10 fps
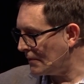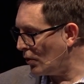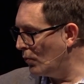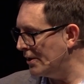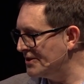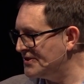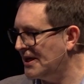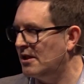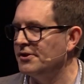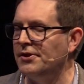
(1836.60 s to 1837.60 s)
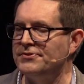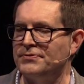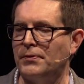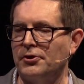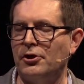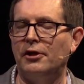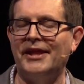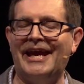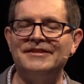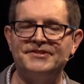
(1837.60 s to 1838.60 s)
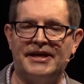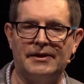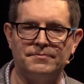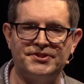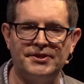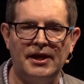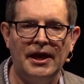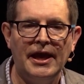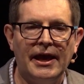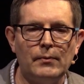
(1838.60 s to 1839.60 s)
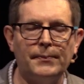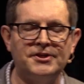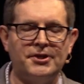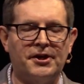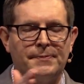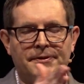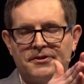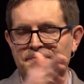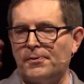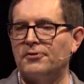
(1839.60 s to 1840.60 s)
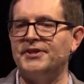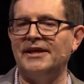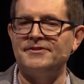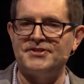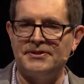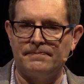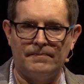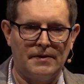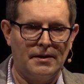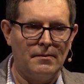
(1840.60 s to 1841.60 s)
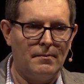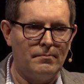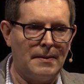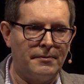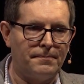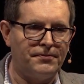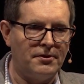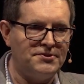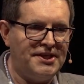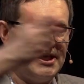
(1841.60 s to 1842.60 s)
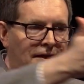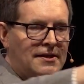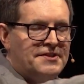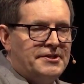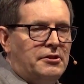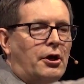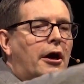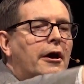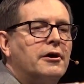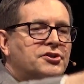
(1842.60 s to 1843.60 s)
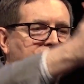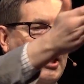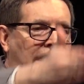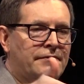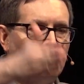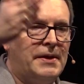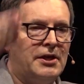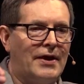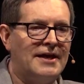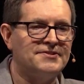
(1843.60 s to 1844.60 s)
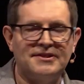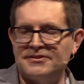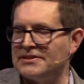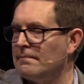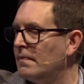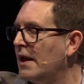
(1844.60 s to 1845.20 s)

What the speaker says: Well, a cell uses what are called enzymes. Remember I talked about those proteins? Remember, a protein is a long chain of amino acids.